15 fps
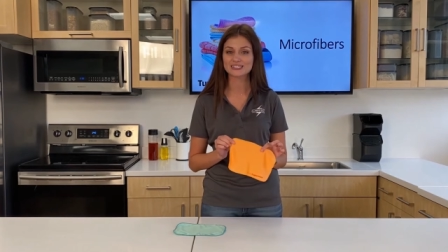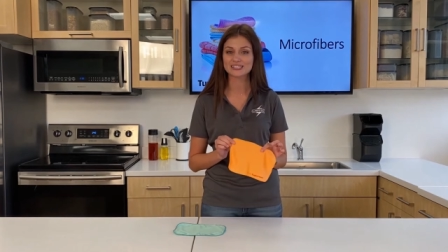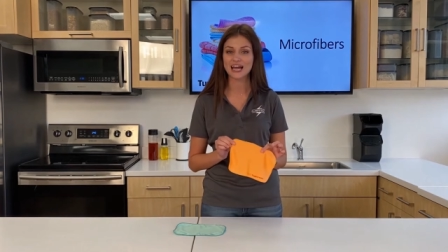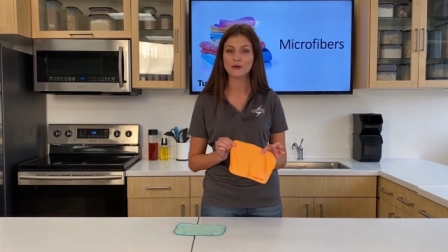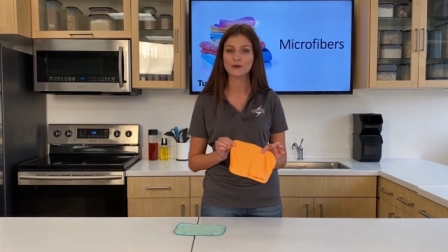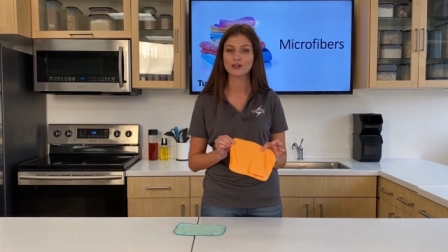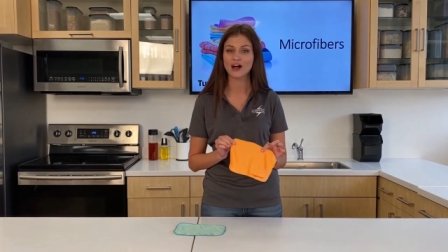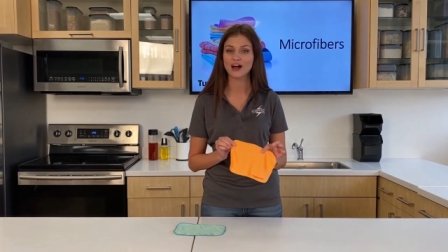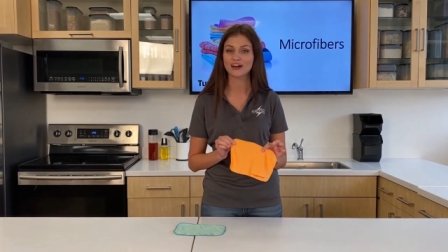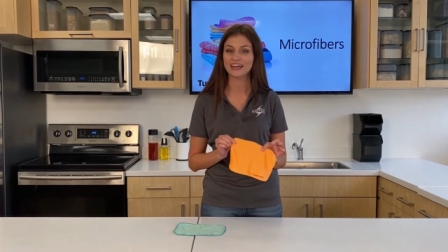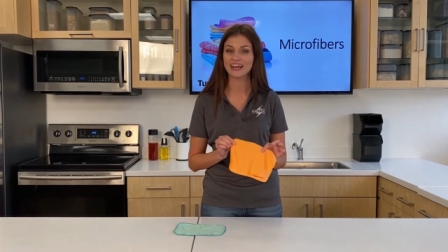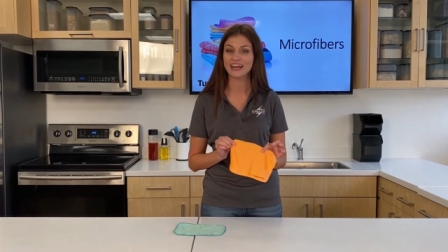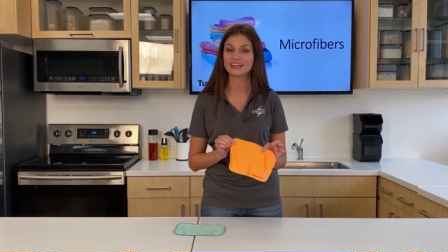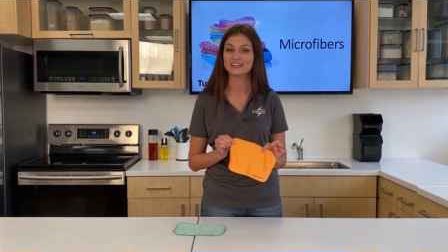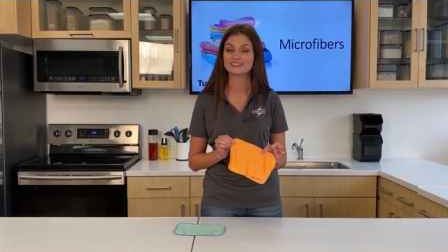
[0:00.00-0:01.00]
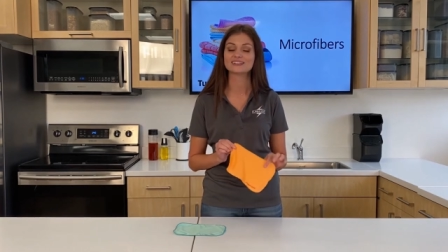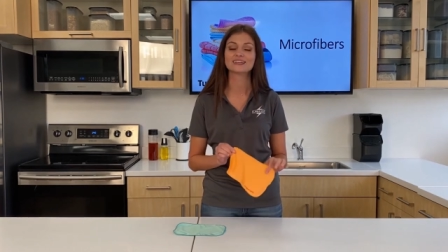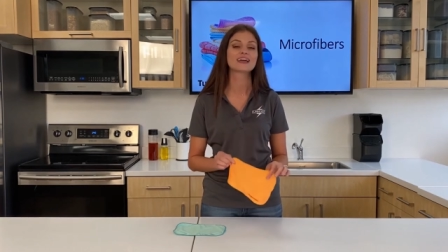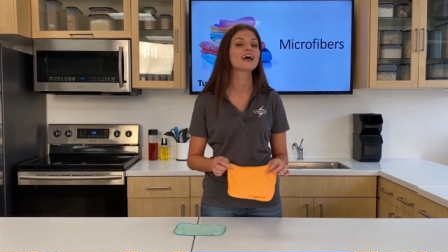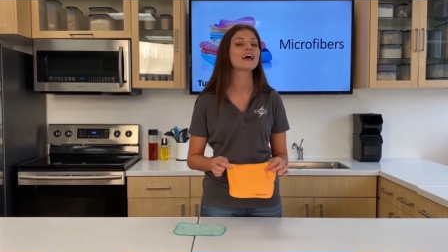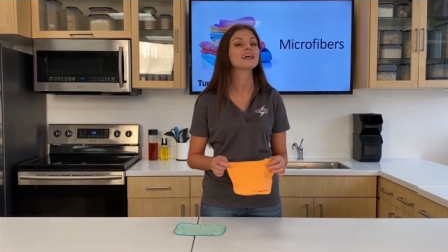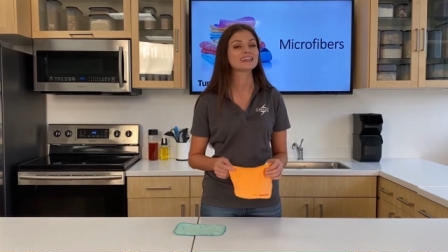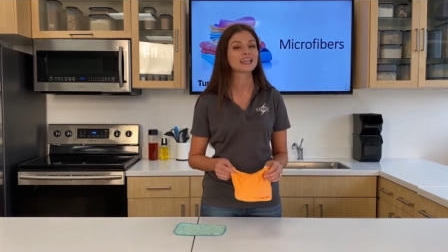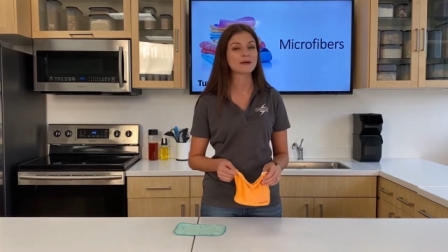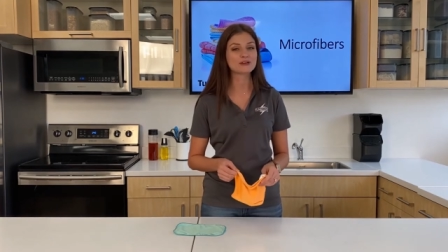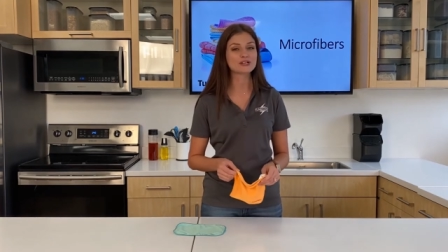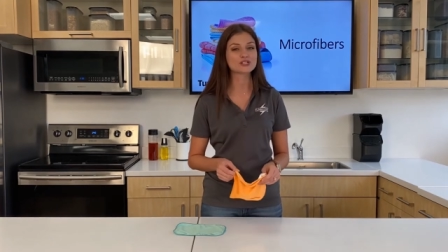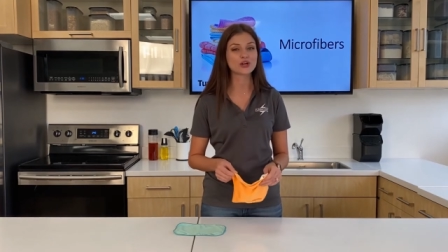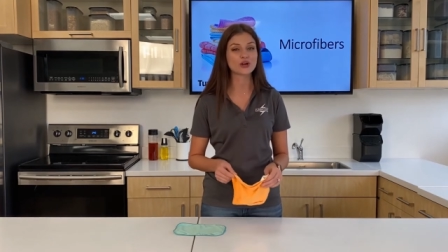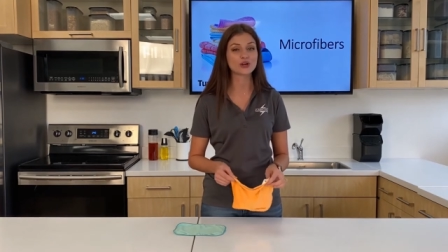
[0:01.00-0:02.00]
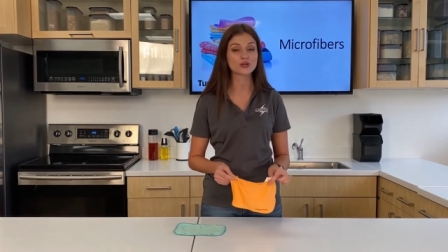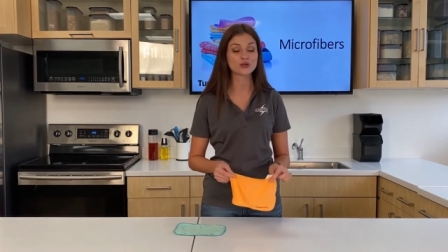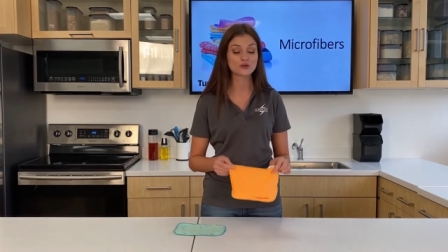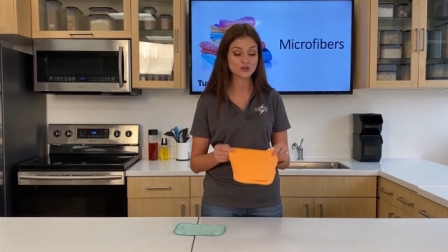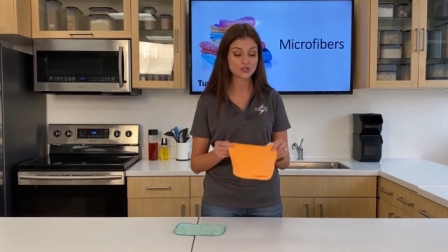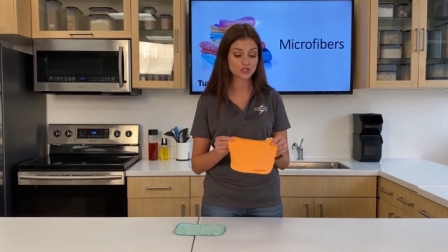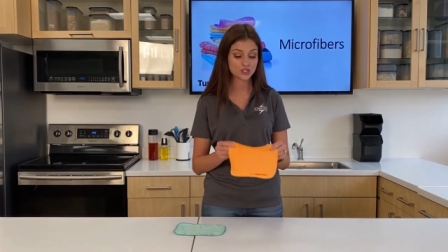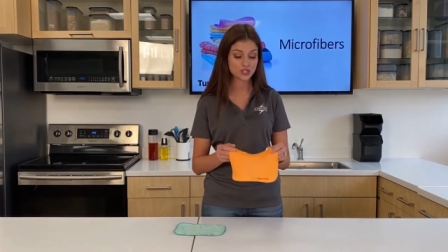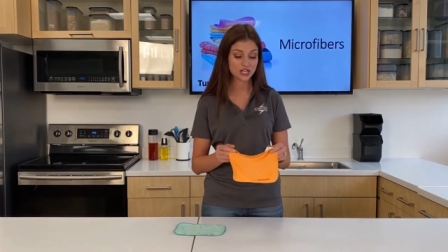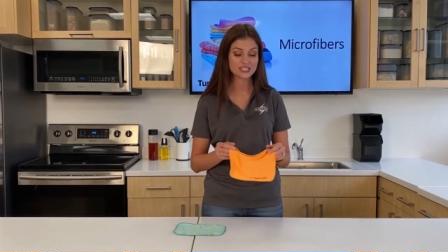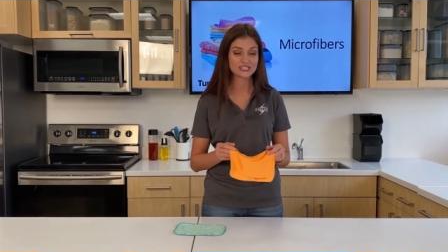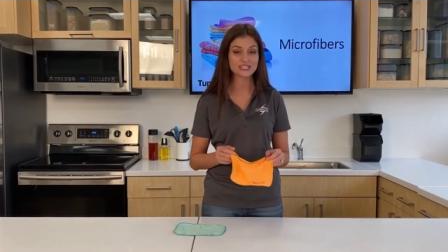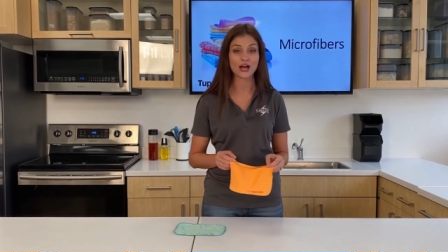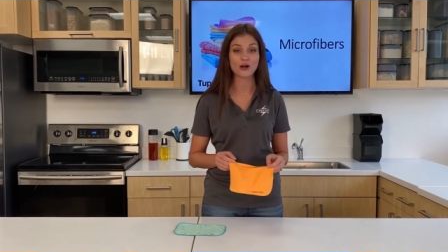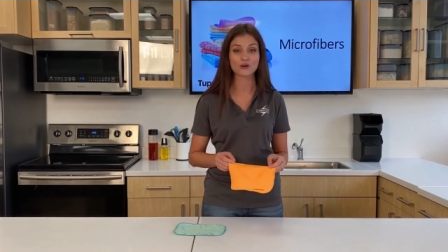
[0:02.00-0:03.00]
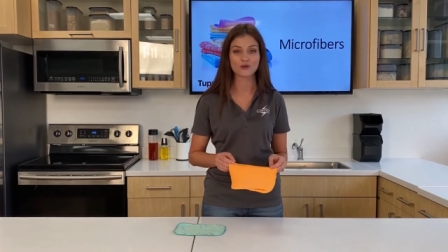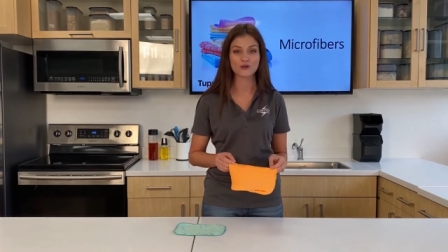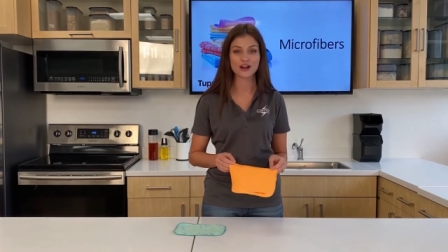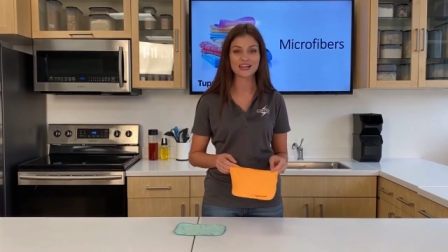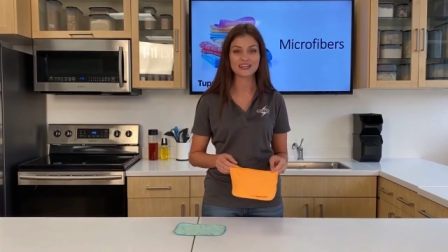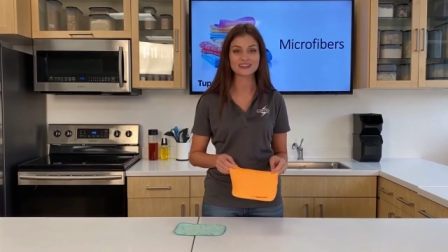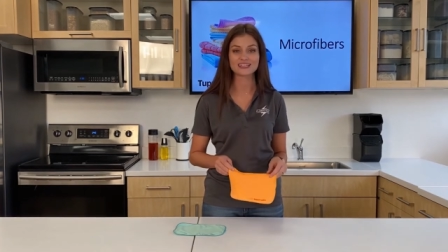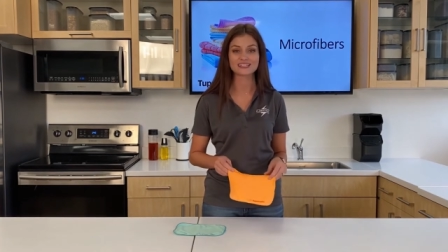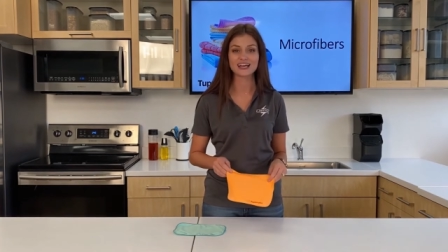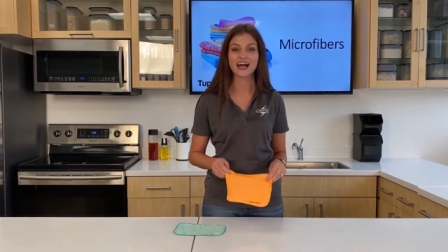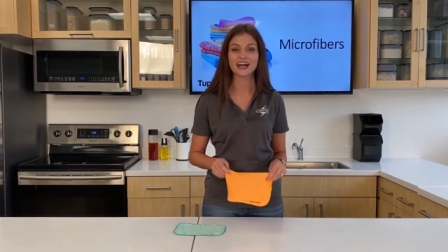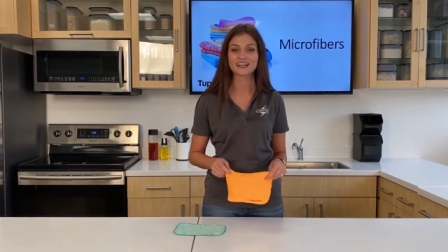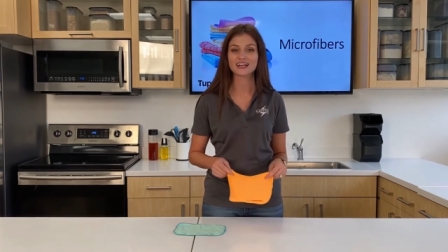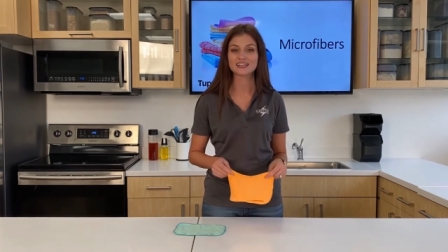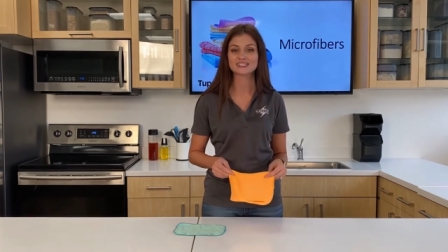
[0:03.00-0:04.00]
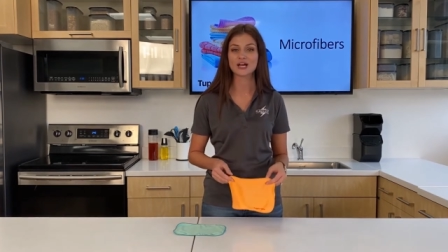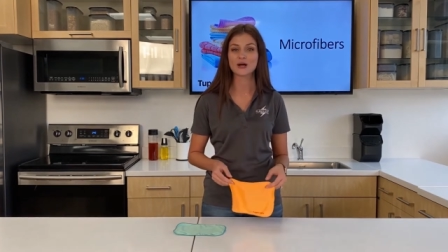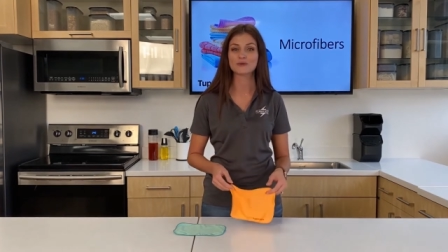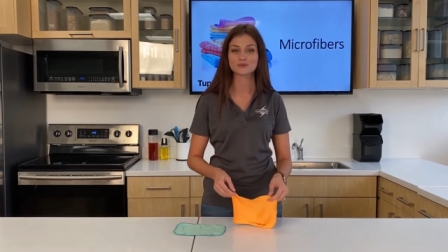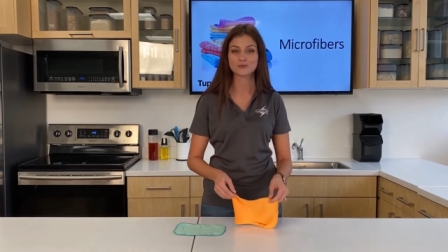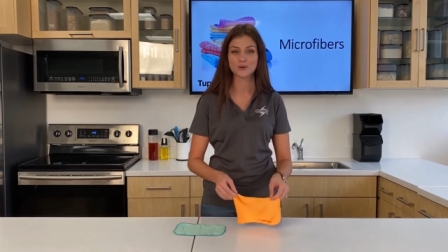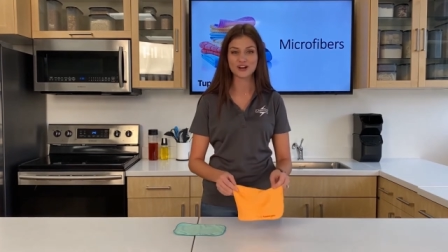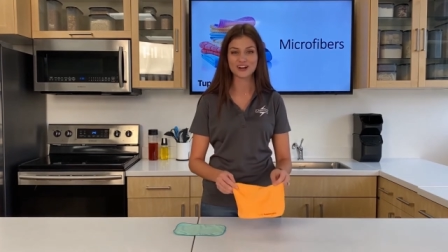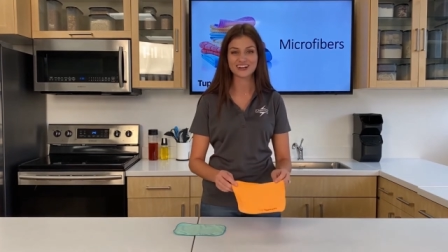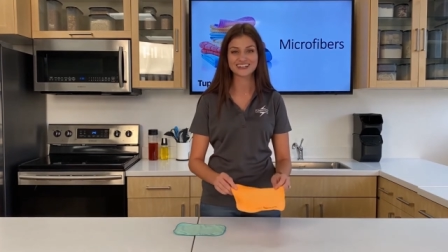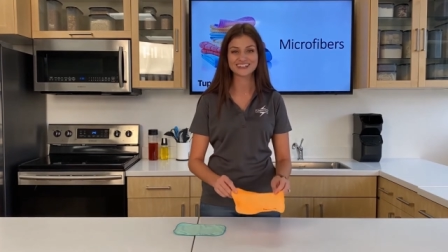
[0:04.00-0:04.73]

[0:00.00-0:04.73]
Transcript: towel on hand. Let me show you just how great these eyeglass towels work.